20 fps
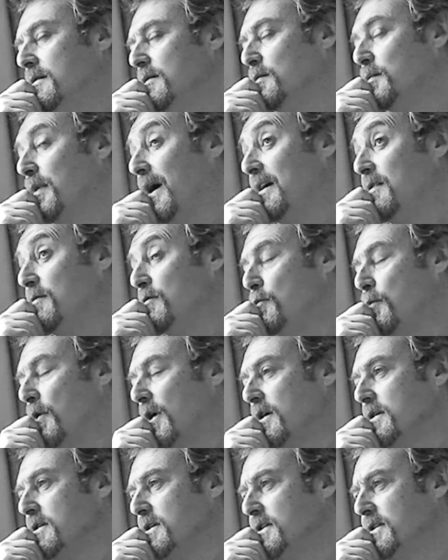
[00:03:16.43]
painful
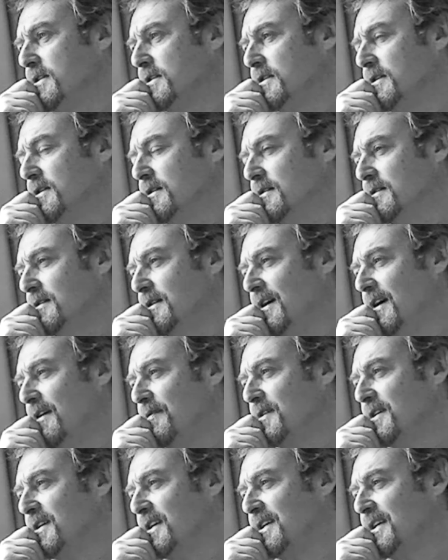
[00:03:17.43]
process to get
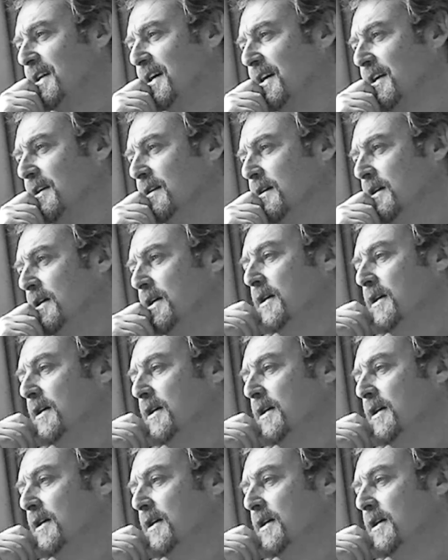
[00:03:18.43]
everything done.